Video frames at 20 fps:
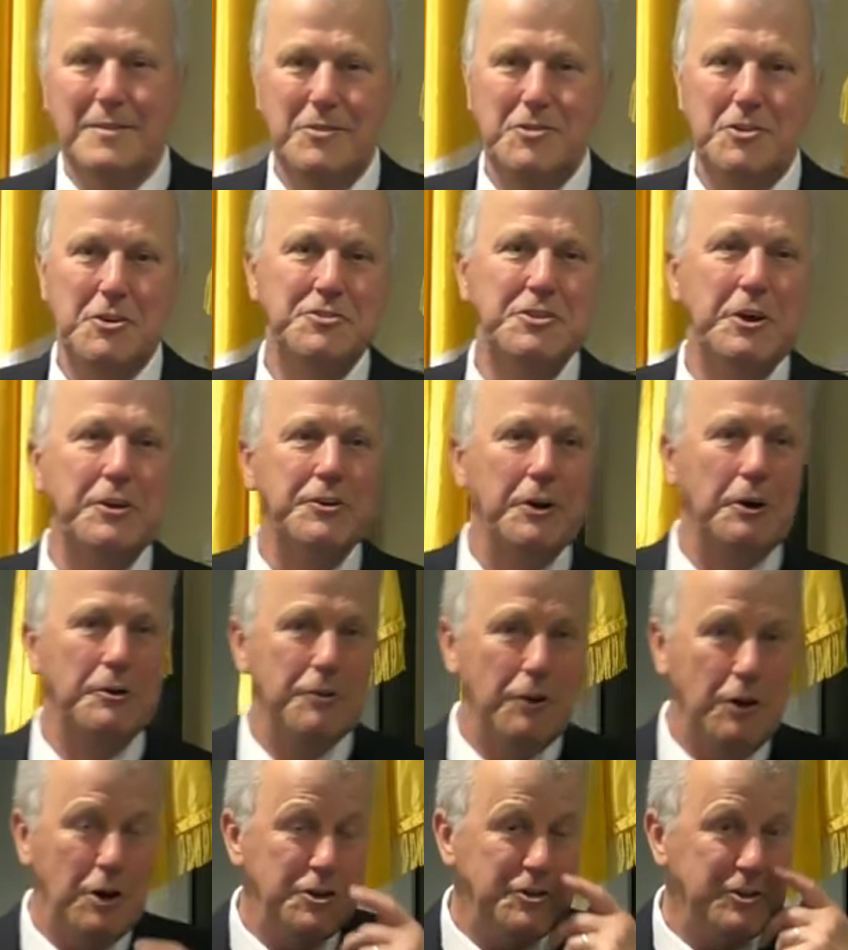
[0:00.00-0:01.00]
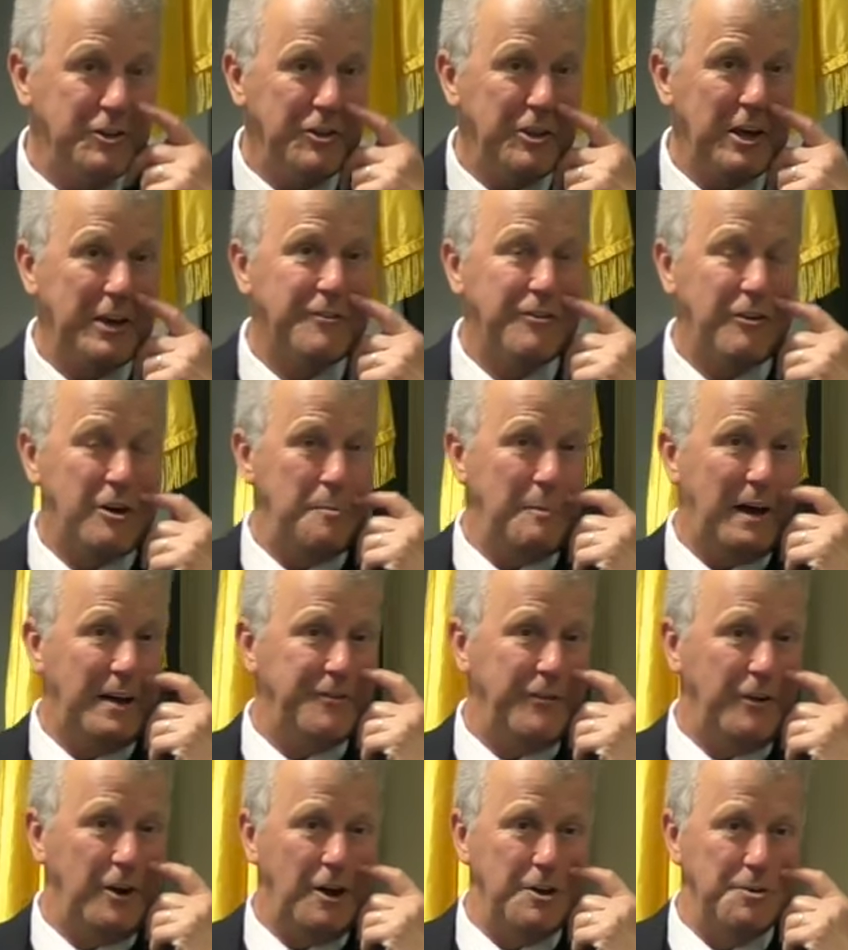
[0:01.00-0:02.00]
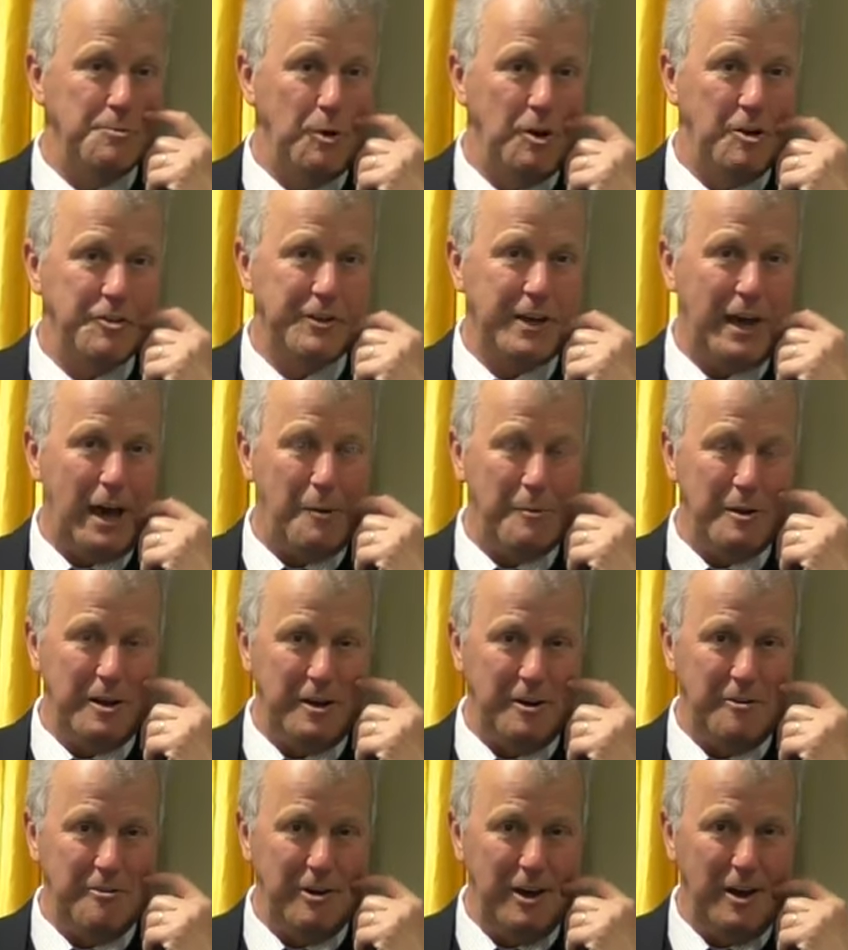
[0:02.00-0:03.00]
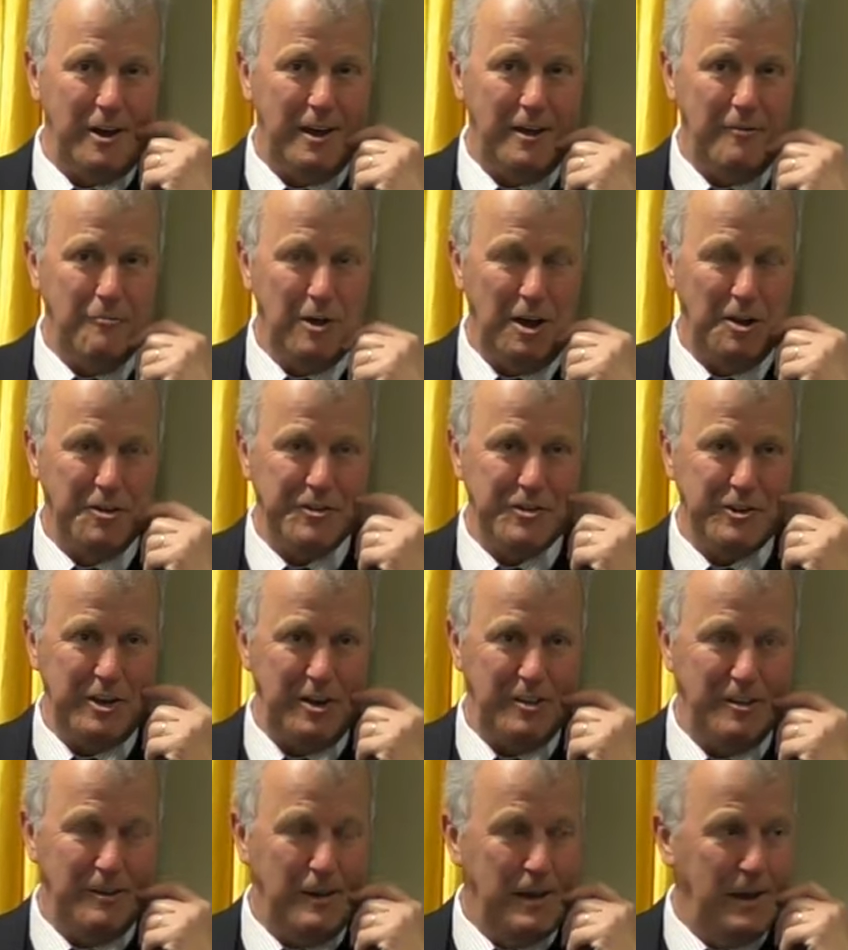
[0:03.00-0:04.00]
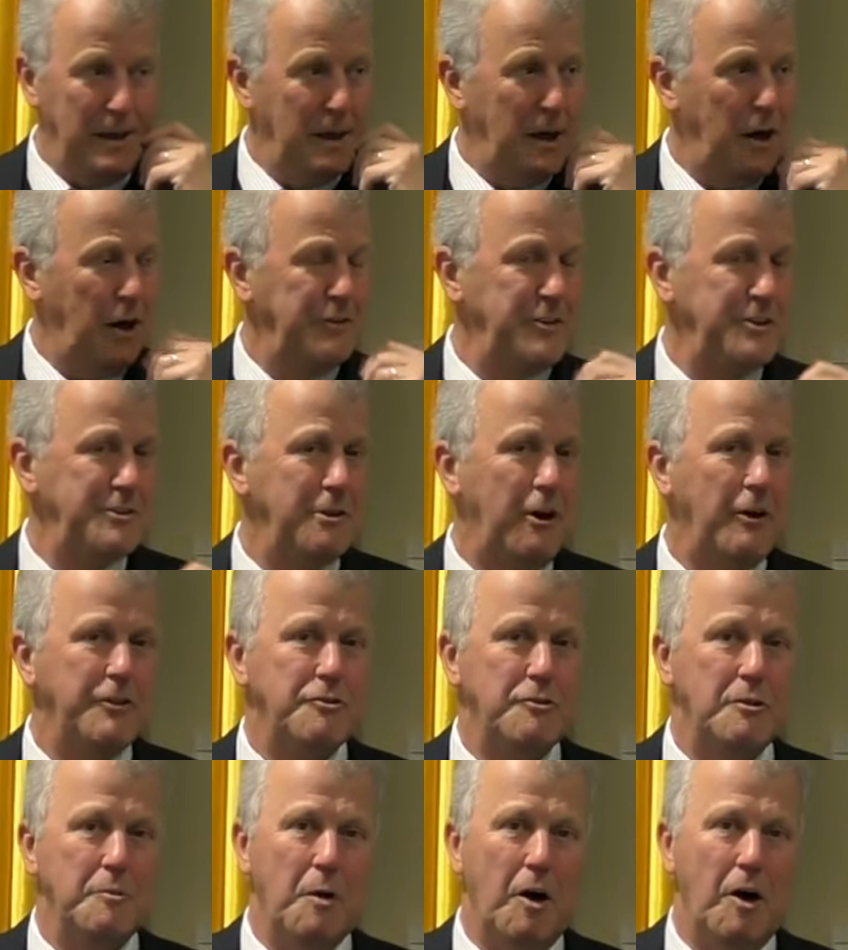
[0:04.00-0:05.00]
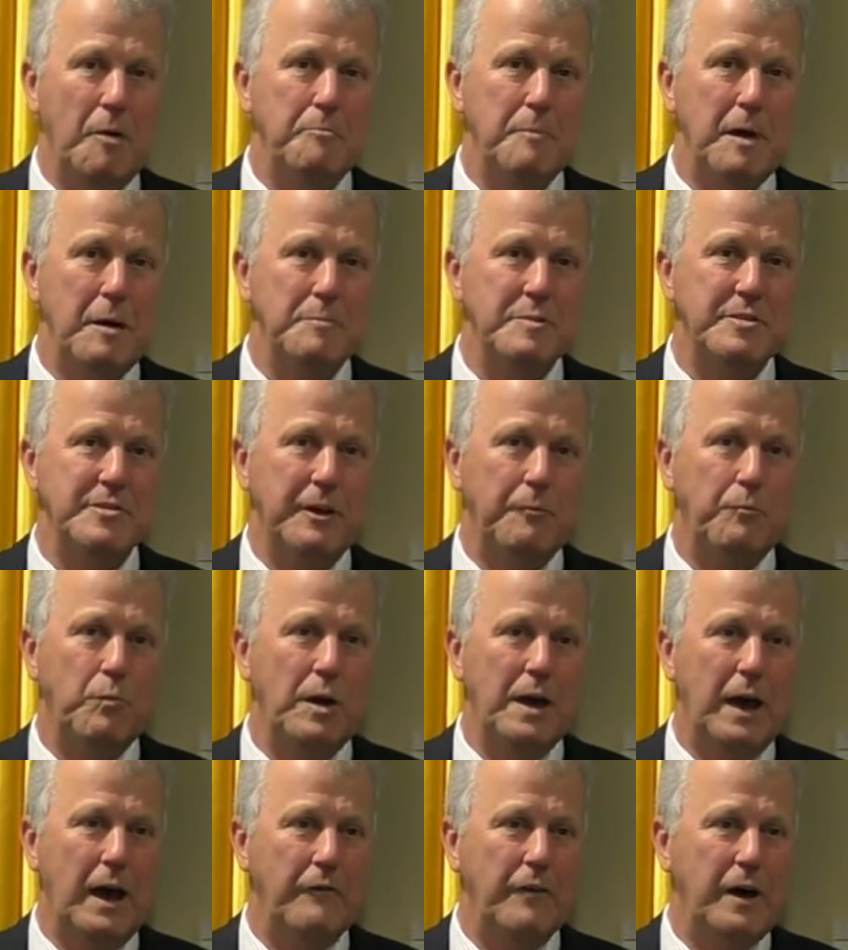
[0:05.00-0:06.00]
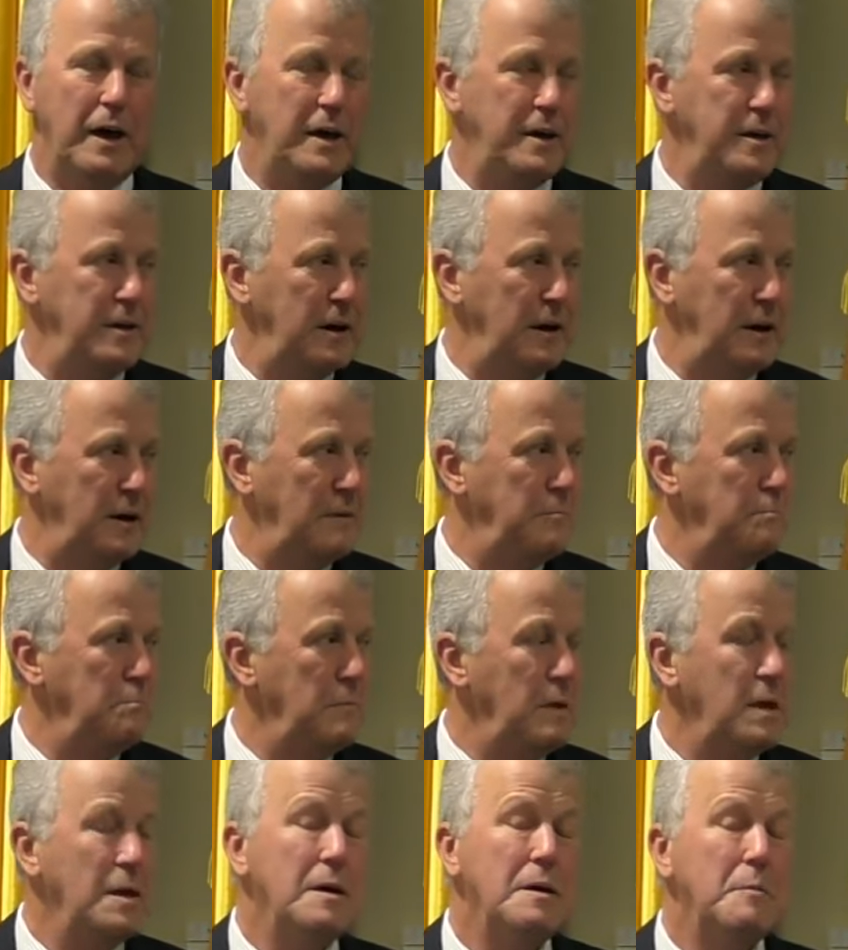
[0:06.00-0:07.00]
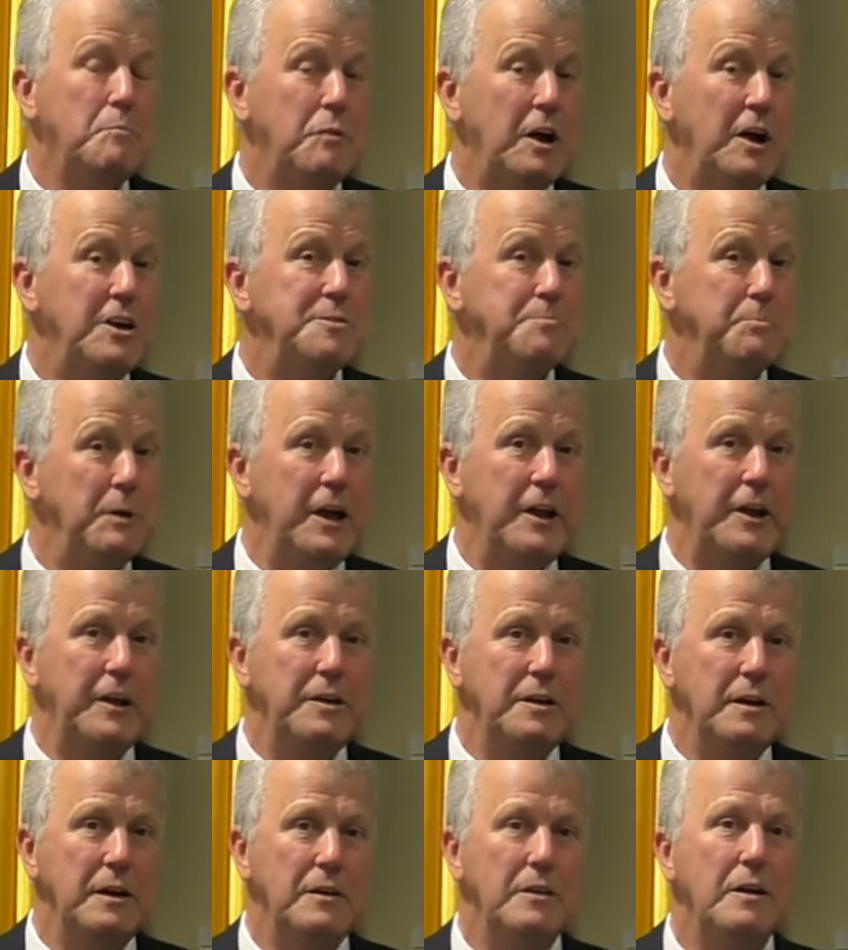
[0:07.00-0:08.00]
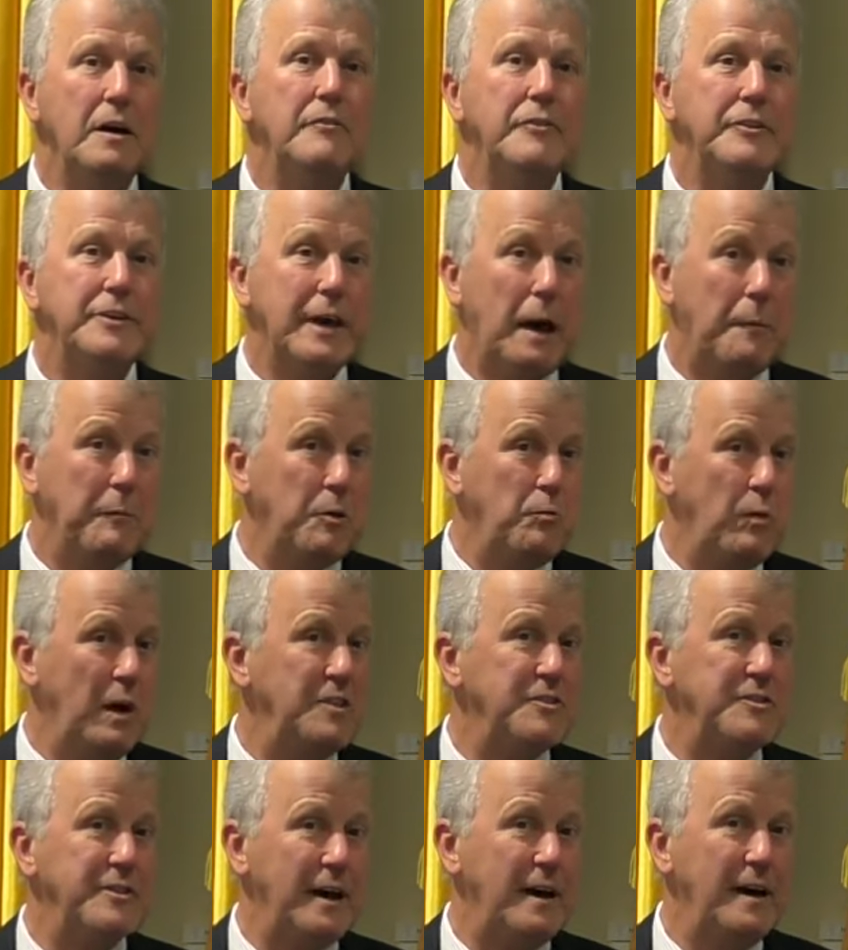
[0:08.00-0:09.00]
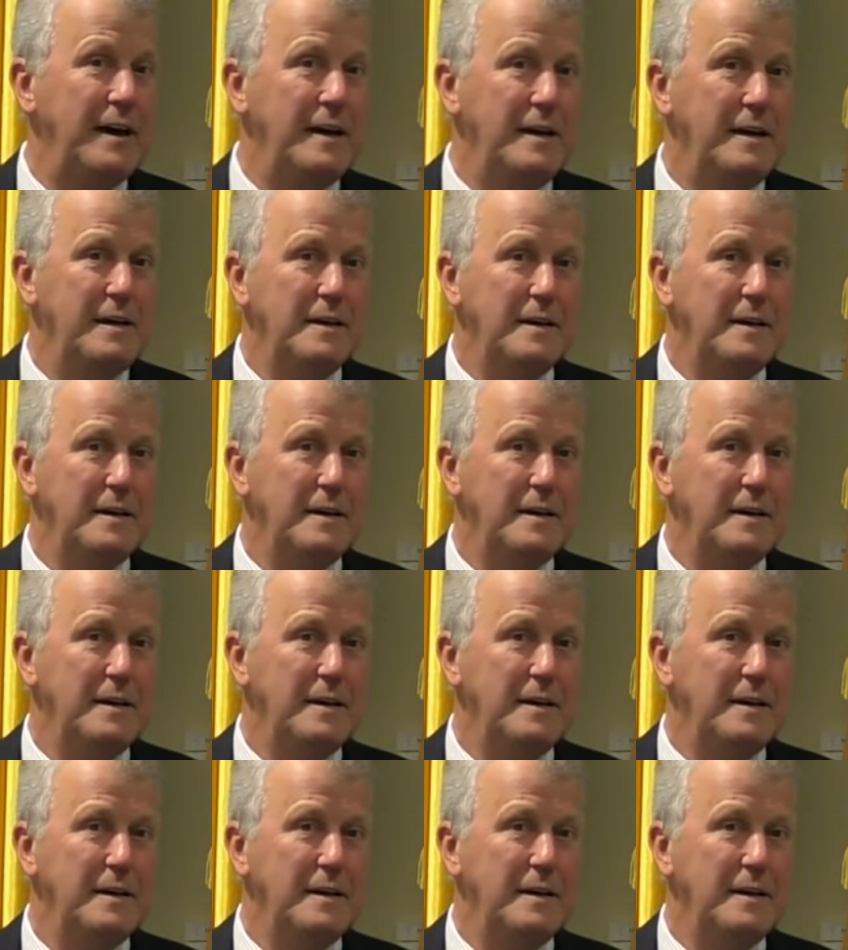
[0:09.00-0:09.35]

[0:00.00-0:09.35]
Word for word: Just in conclusion, thanks very much for those words, Carmen. They're well said. I'd just like to remind members that we have a branch meeting coming Wednesday.